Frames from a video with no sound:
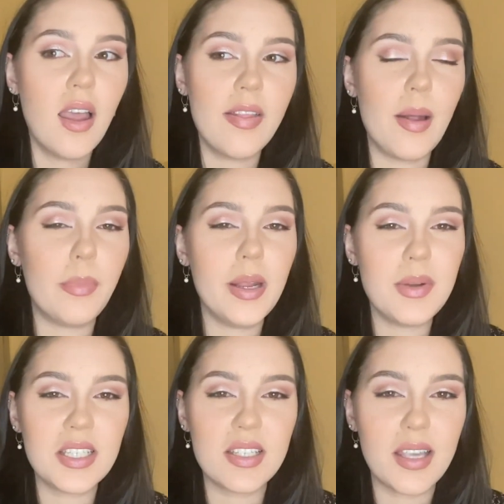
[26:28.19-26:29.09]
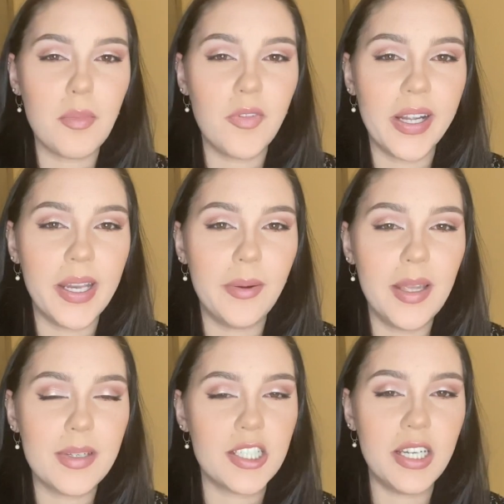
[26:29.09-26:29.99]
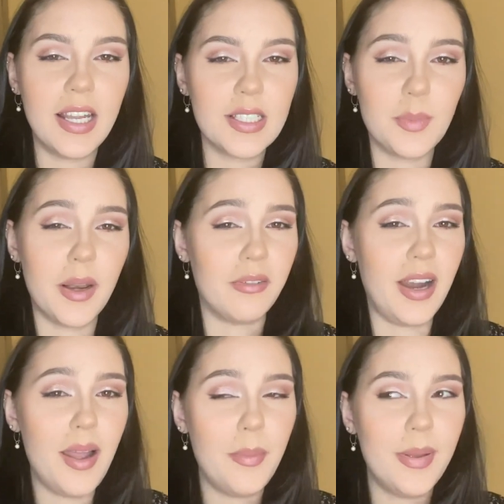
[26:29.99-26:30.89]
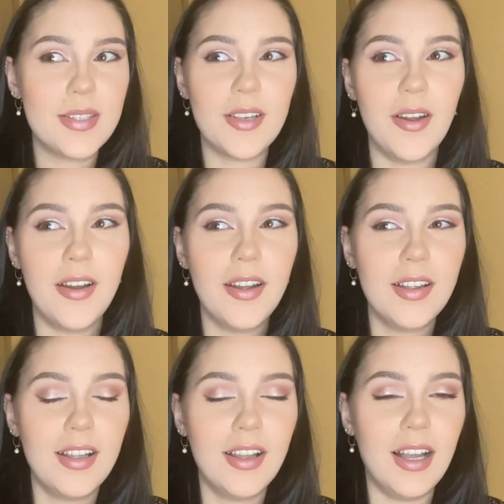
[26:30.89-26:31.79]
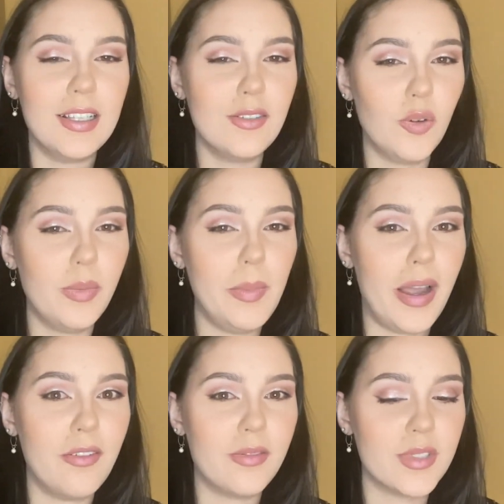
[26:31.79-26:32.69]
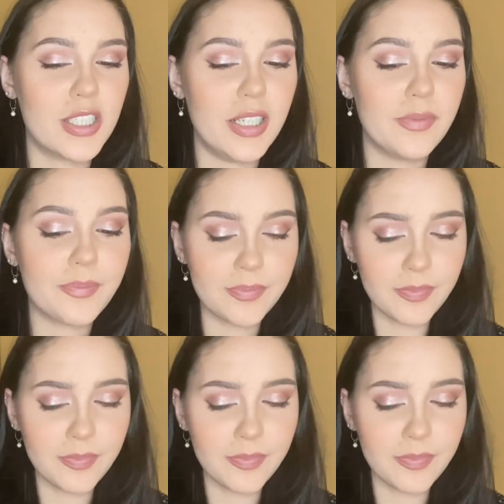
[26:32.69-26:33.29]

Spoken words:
They're pretty much the same thing anyway, but SHEIN has a better rep, so I normally buy from SHEIN.